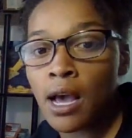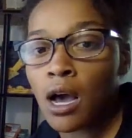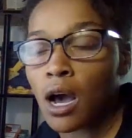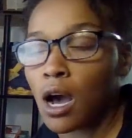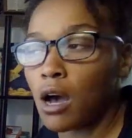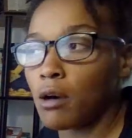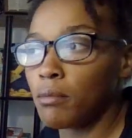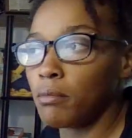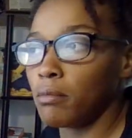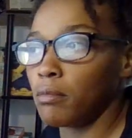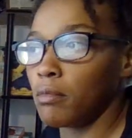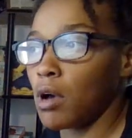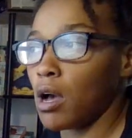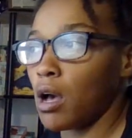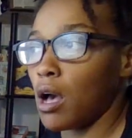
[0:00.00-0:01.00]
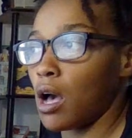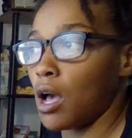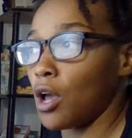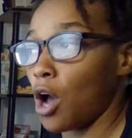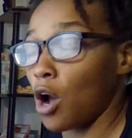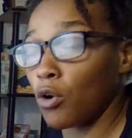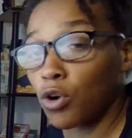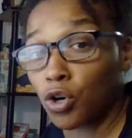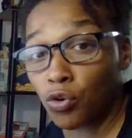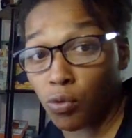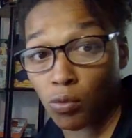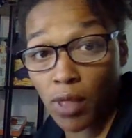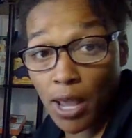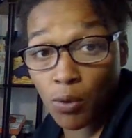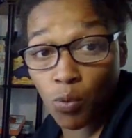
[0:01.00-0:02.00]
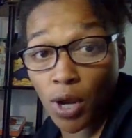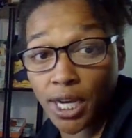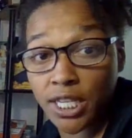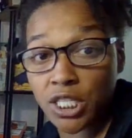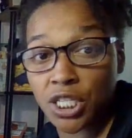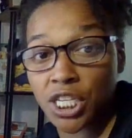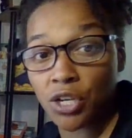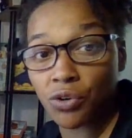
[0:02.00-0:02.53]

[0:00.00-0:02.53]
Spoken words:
what is